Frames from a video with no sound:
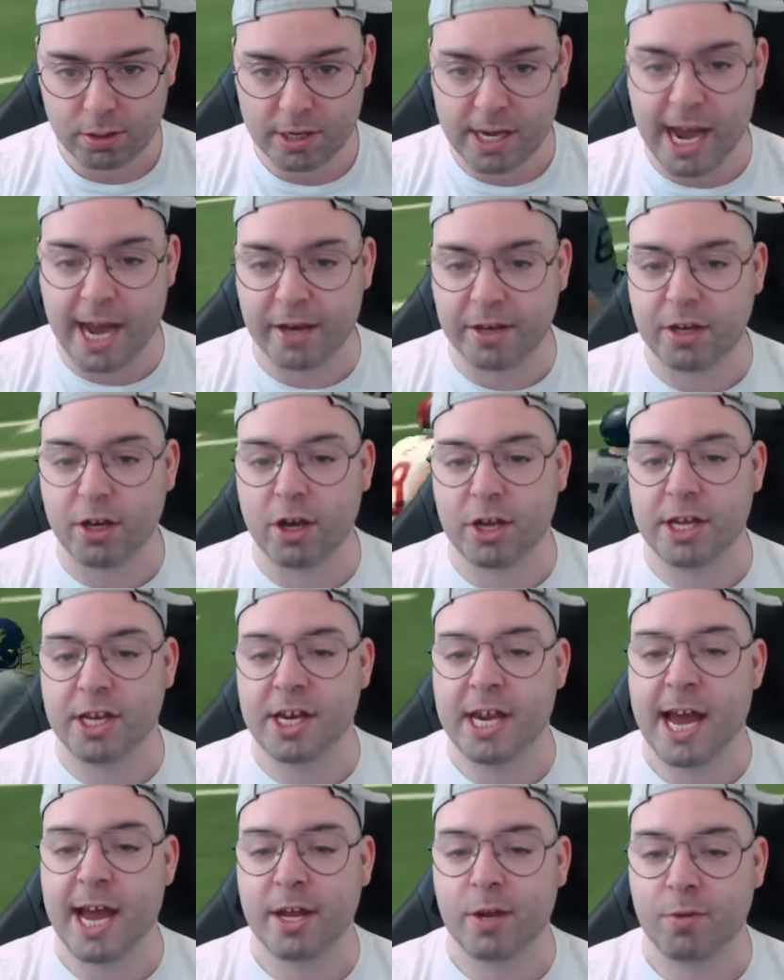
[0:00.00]
Now,
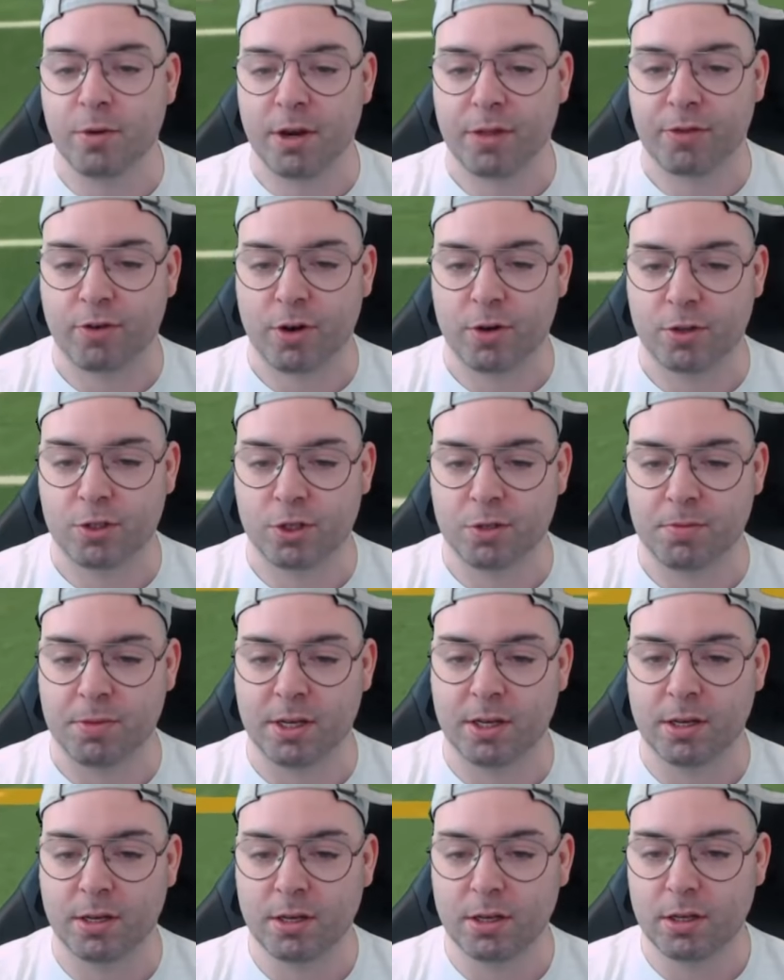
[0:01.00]
now you want to throw it to me.
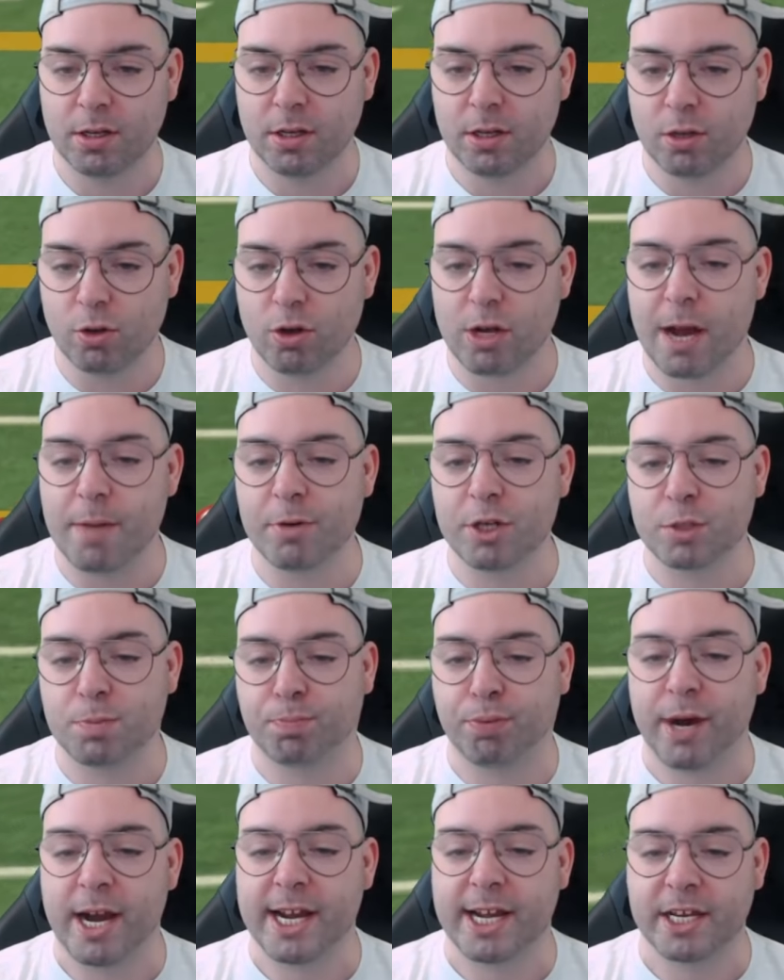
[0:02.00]
Look, I'm just
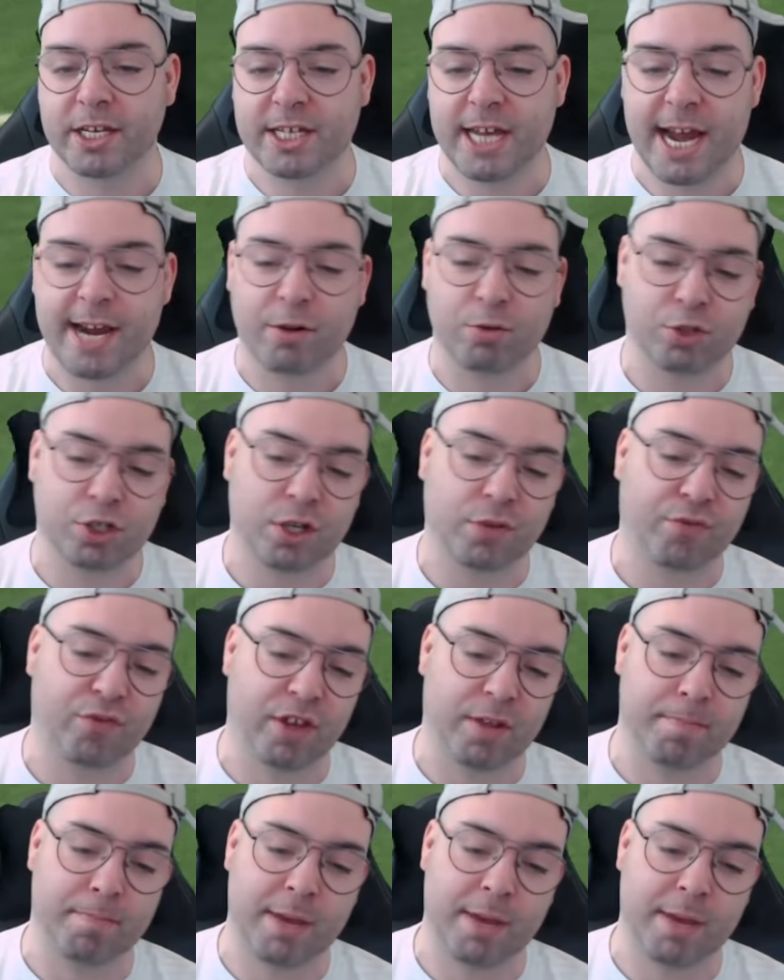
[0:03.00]
breaking tackles just for the